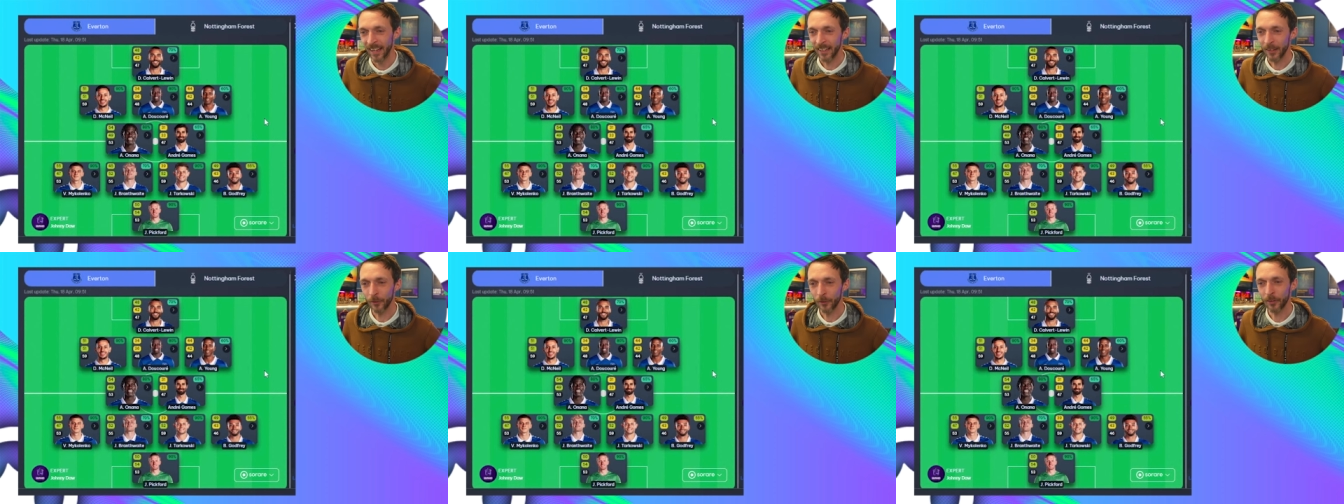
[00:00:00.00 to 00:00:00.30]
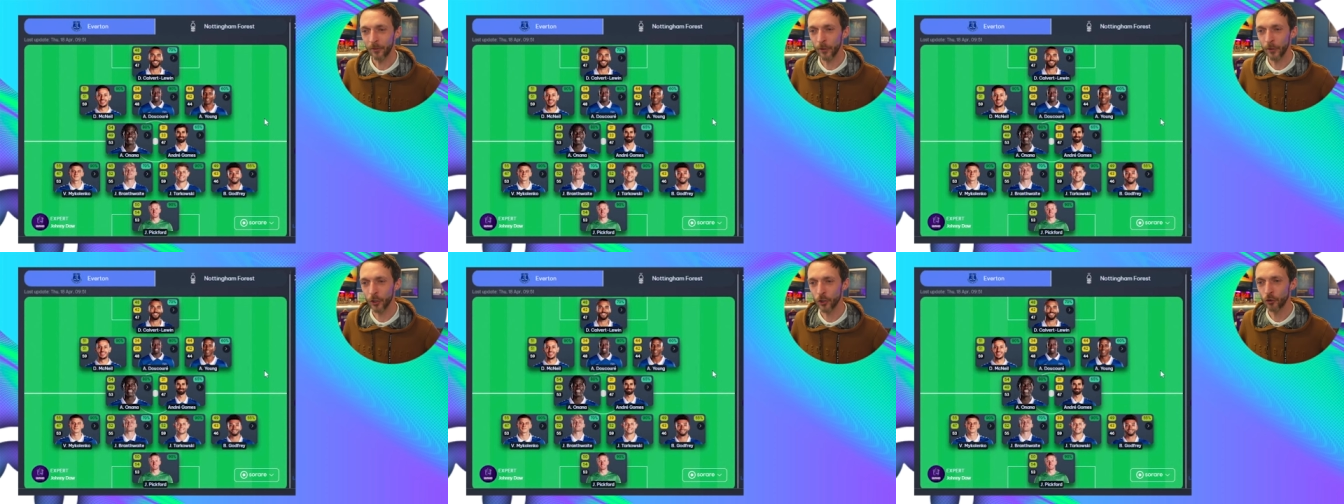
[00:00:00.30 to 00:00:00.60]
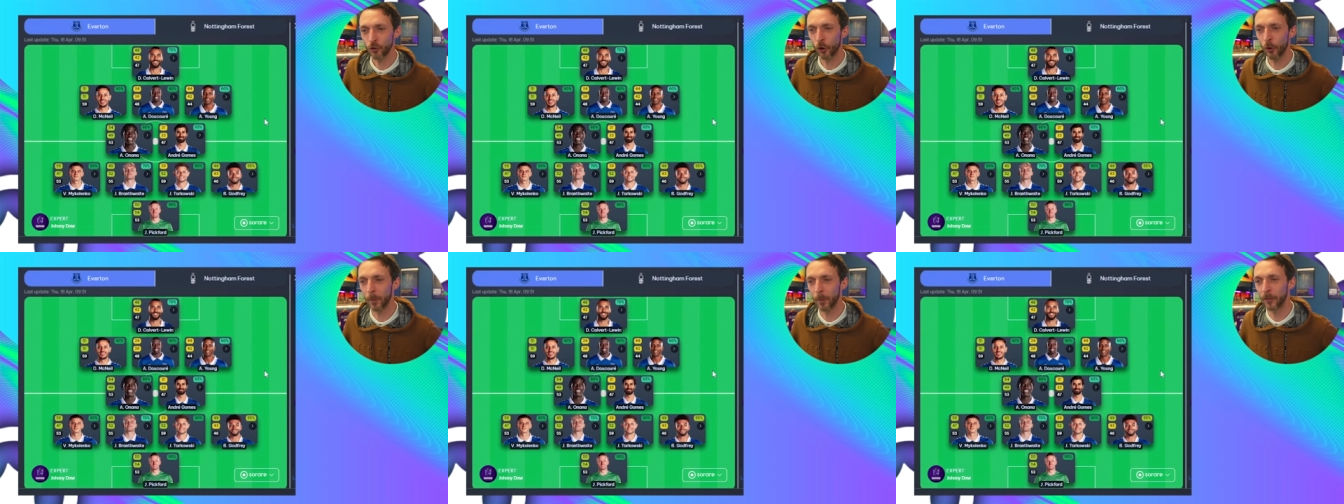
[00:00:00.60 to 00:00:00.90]
And it's a really
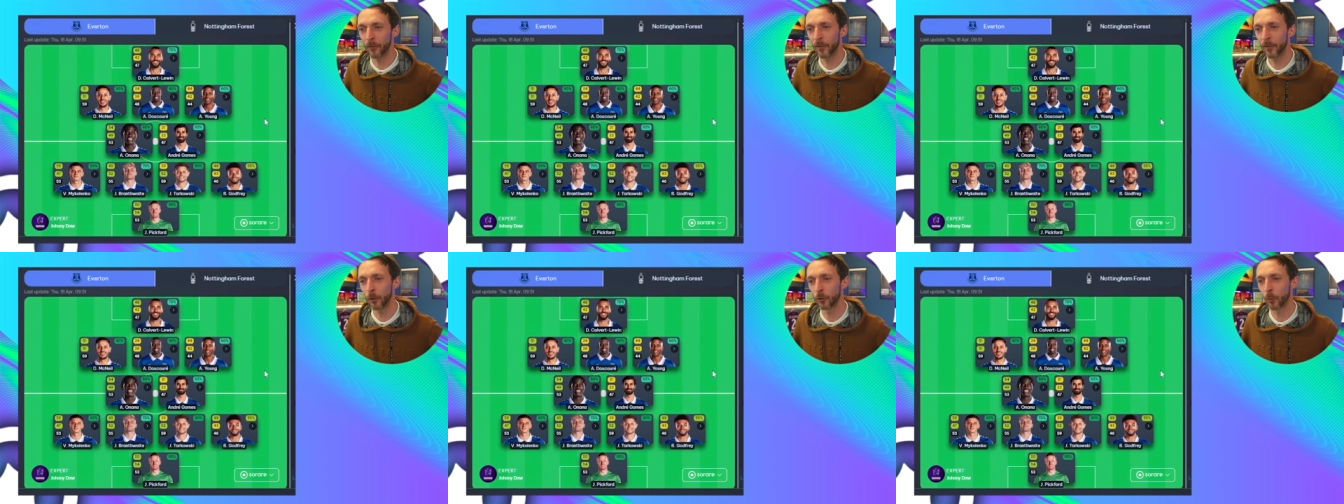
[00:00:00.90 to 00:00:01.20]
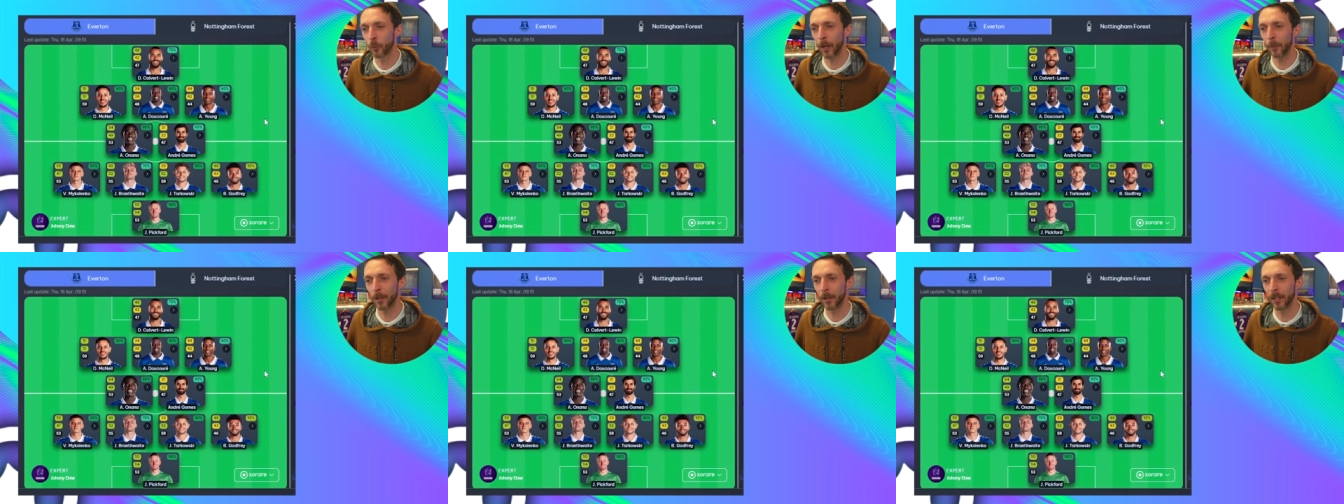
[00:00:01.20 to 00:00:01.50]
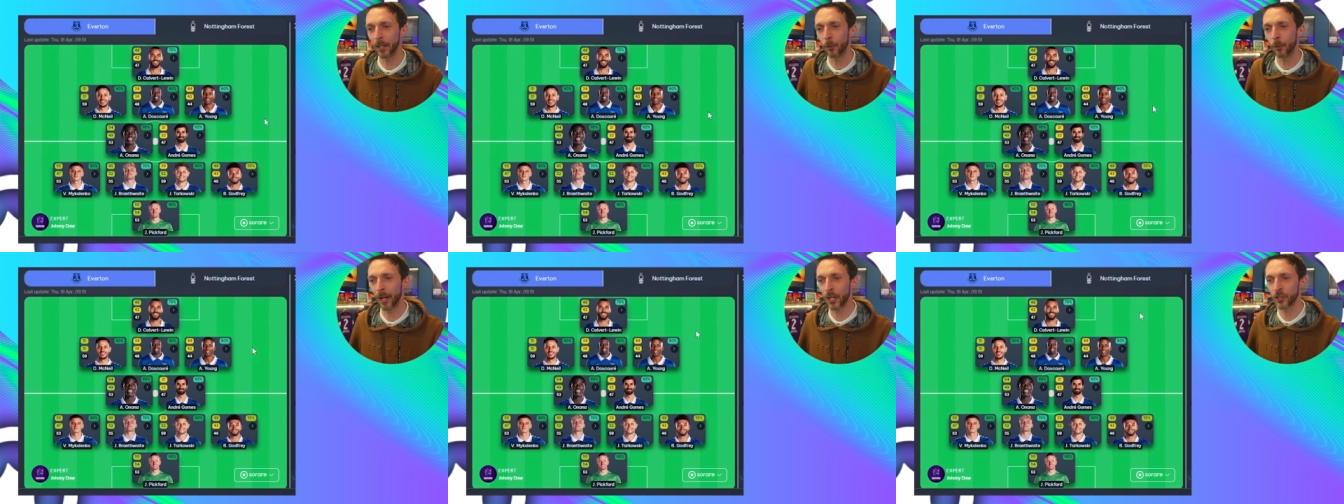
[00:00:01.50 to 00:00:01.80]
strong midfield. Dwight
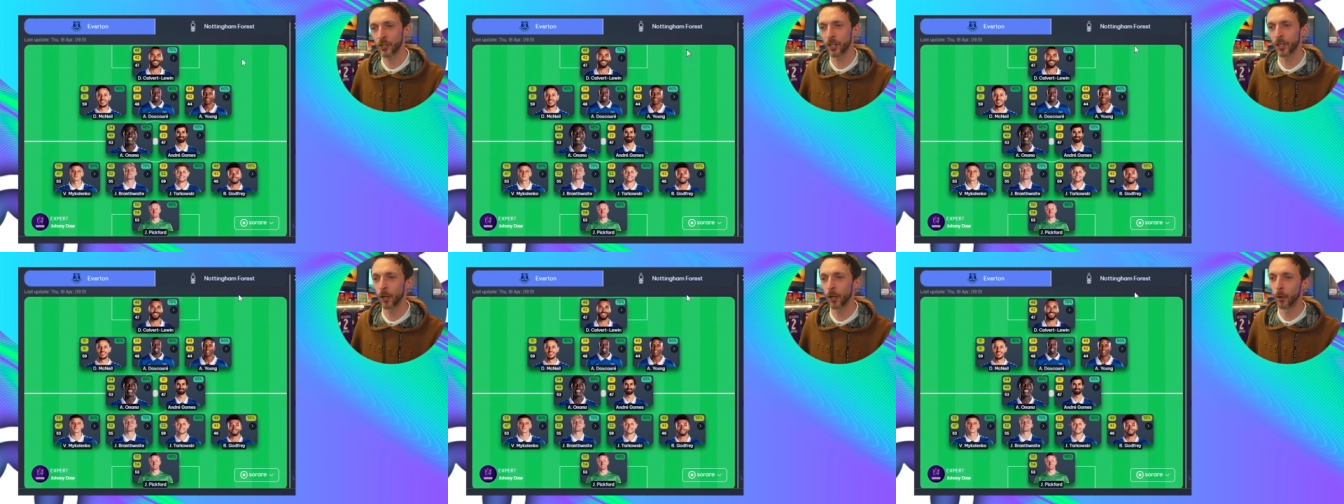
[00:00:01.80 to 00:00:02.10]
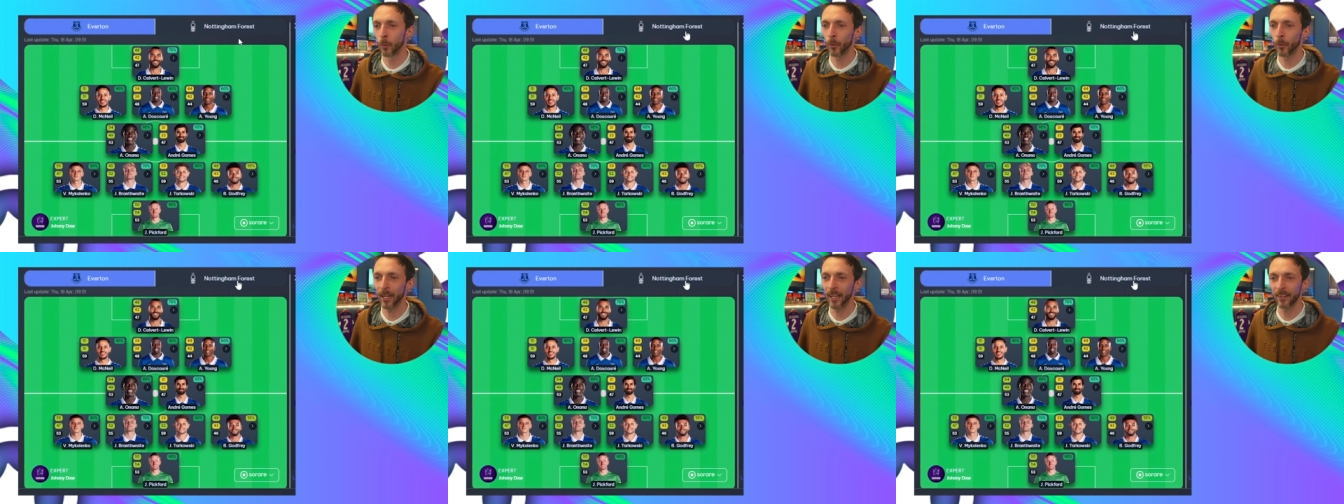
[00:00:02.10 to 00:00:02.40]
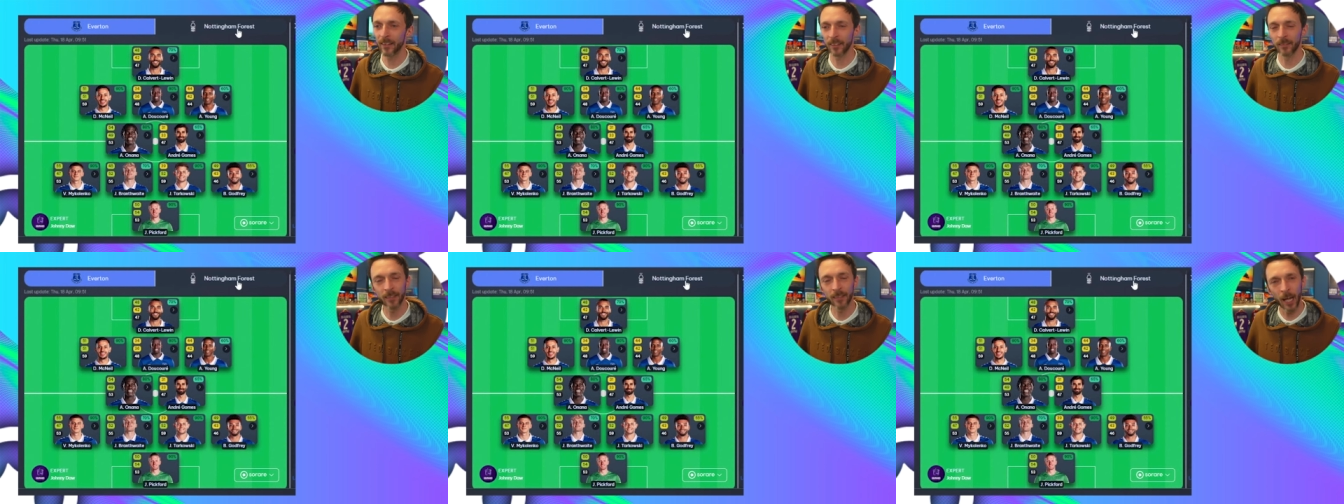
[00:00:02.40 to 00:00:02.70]
McNeil, Ashley Young
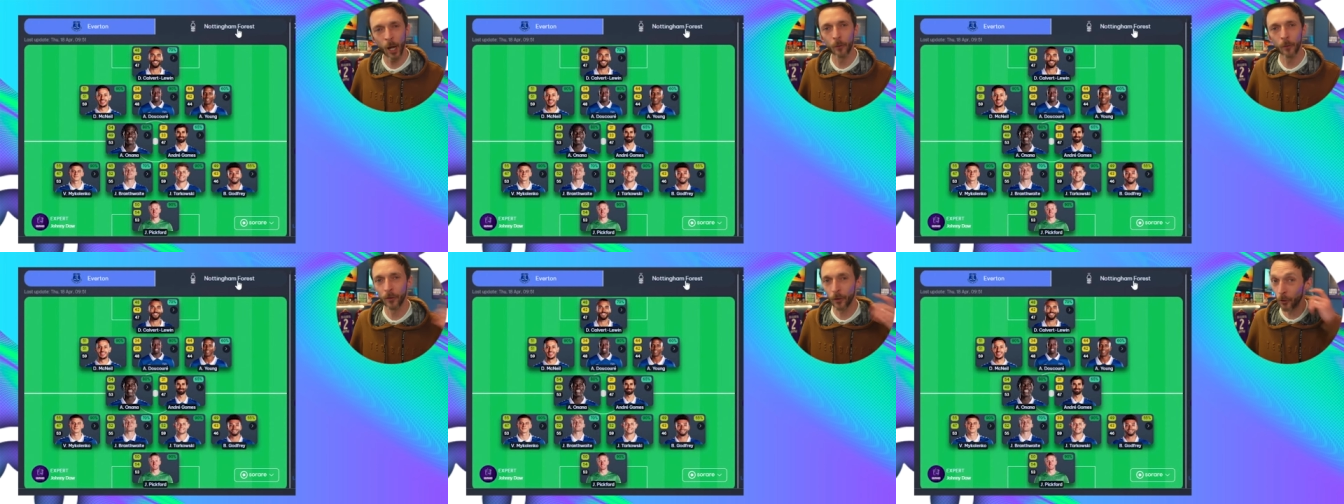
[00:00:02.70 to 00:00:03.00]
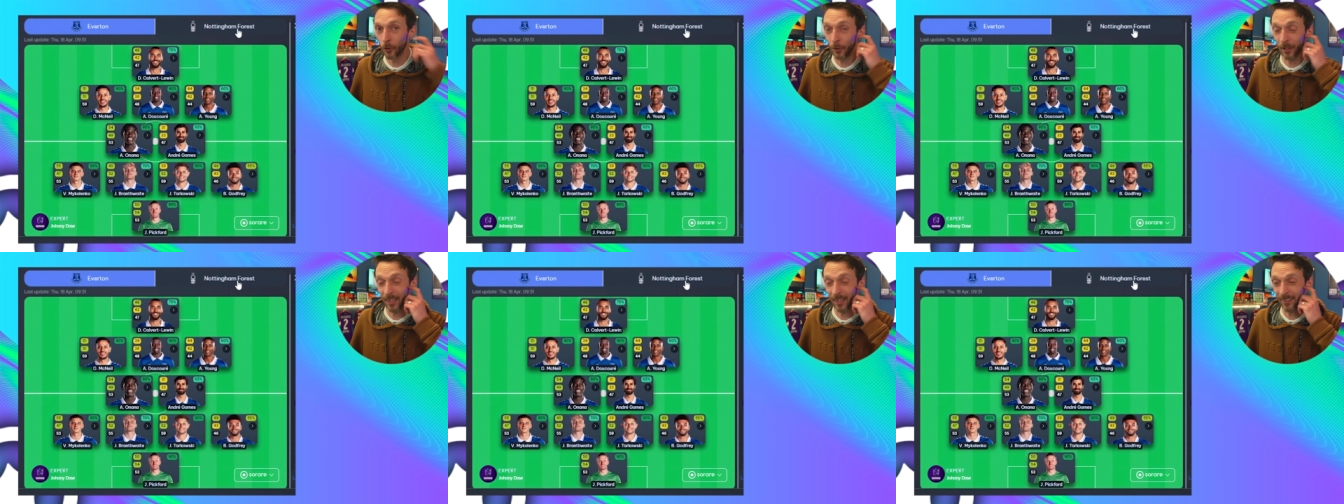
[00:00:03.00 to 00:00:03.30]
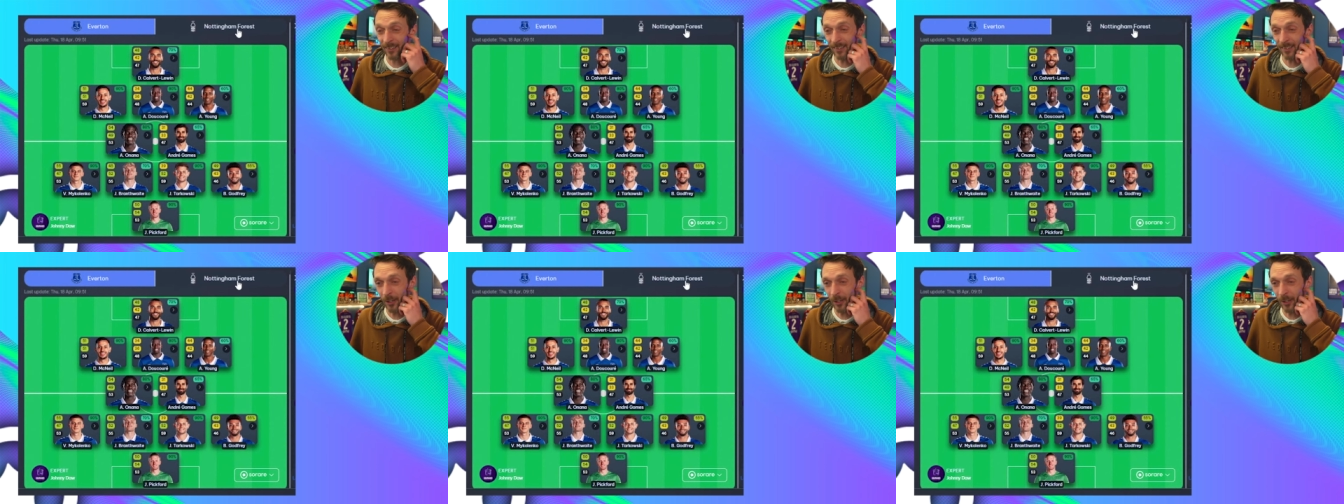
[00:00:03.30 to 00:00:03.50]
wide, and Calvert-Lewin is,